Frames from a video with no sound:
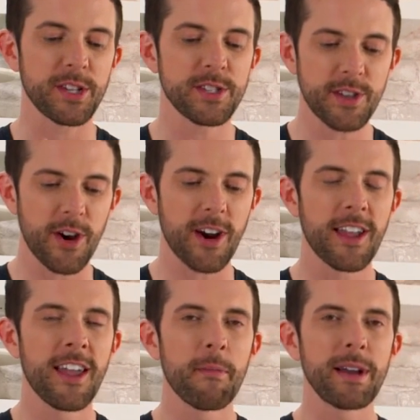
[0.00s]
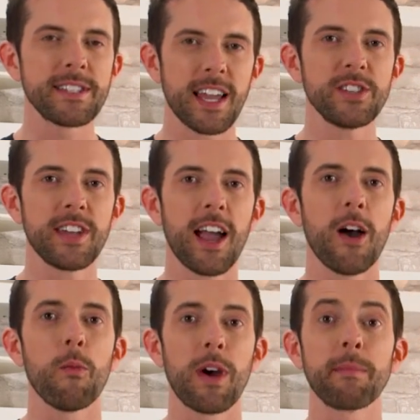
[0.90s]
we're gonna start by sketching
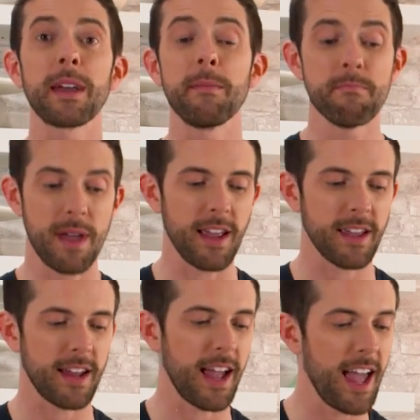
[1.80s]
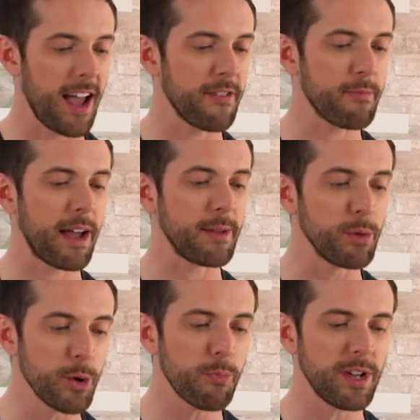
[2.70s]
out what I'm gonna make. And I have my
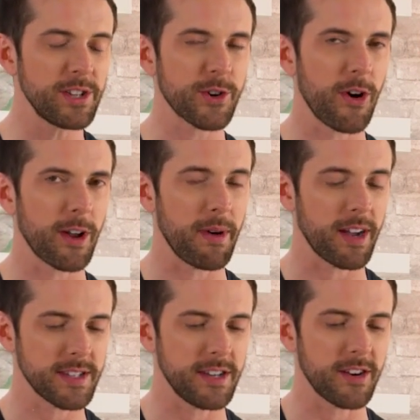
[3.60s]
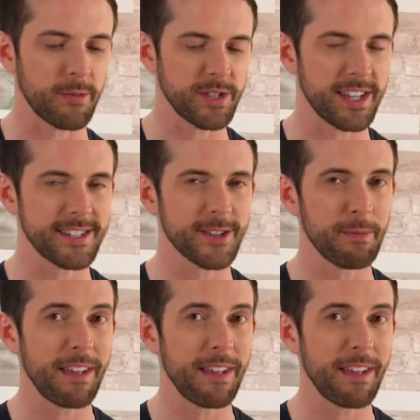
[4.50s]
Bluprint drawing box here, which has so